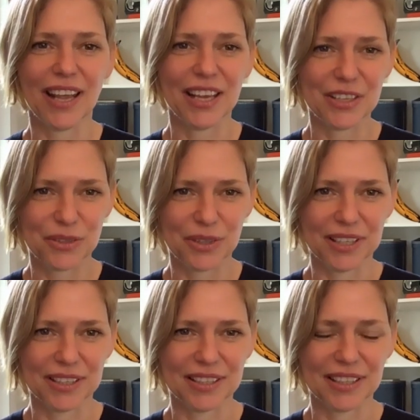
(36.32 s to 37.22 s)

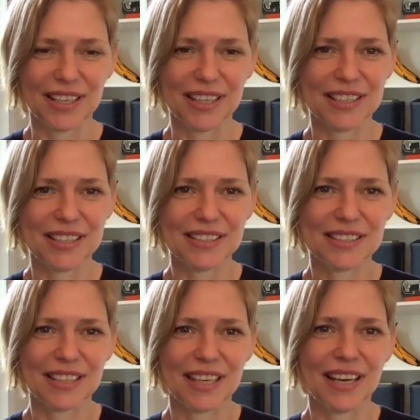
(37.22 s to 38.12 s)
Adria,
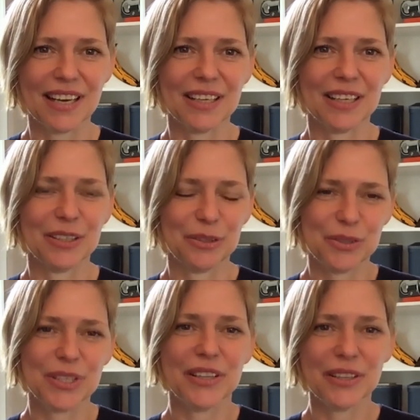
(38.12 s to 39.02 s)
is uh,
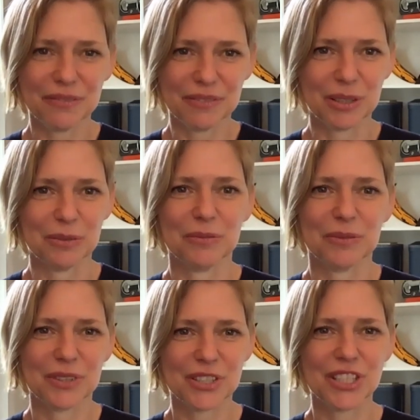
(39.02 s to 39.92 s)
who's in the film.
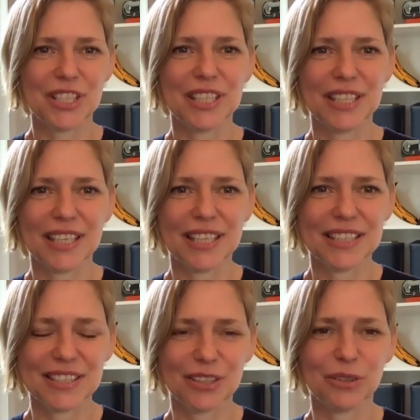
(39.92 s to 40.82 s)
She
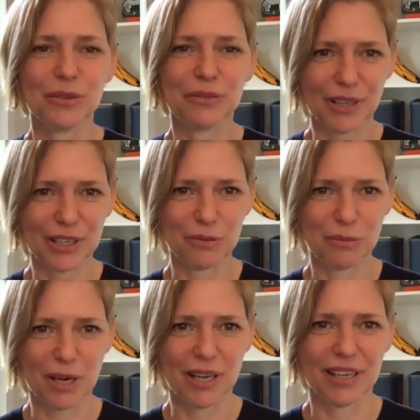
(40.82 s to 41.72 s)
is an old friend of
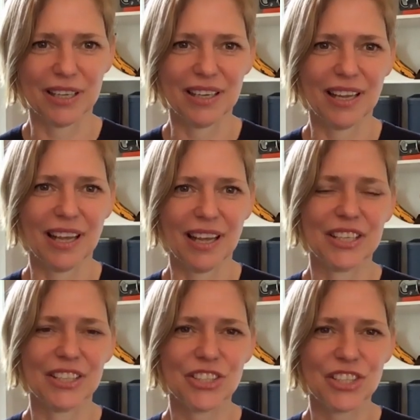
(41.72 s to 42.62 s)
mine,
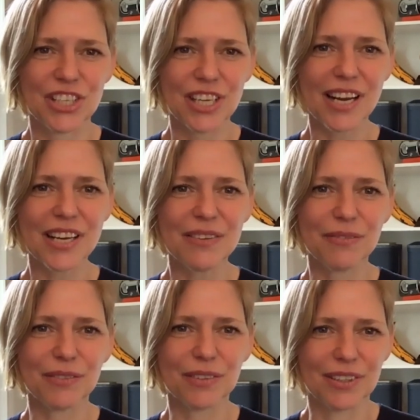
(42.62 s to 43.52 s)
and she kind of
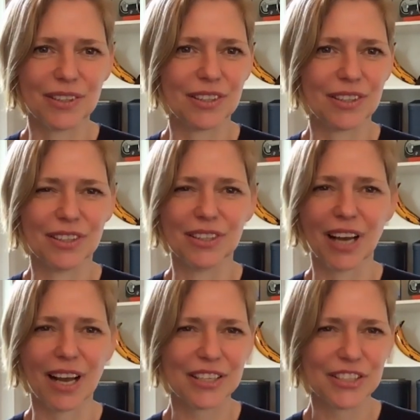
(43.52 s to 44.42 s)

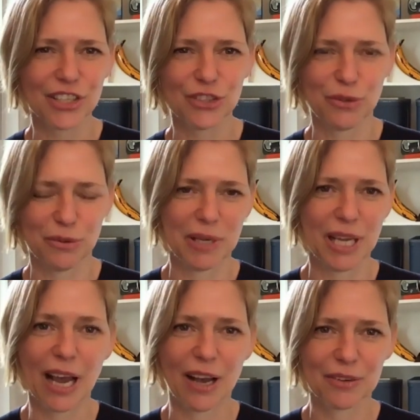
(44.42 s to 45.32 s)
got in touch with
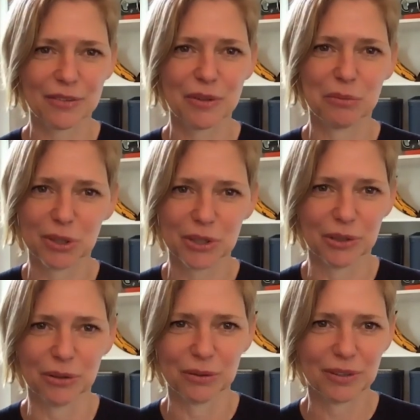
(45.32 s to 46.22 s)
me out of the
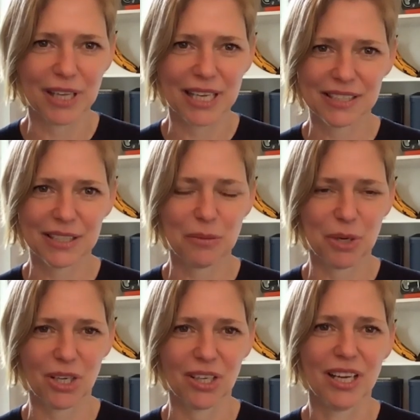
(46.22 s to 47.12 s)
blue last
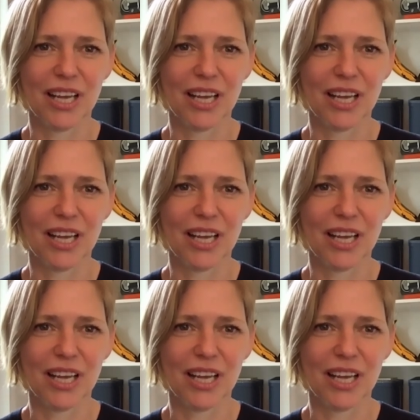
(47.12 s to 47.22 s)
summer